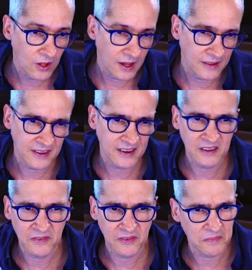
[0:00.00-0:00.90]
And there are
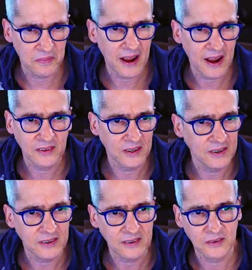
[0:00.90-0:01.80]
different price
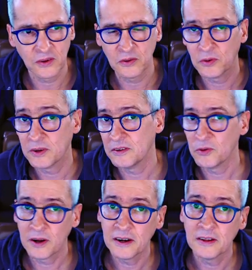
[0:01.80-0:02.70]
tiers. You know, you can, if you
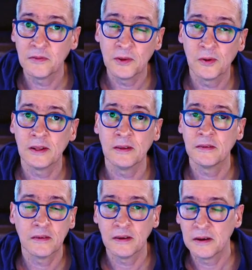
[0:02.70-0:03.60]
are an individual
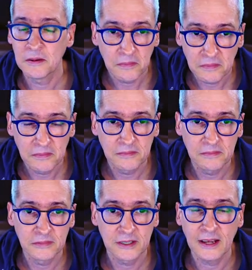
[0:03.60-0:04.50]
um,
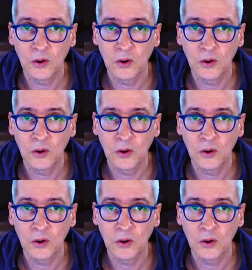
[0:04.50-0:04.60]
site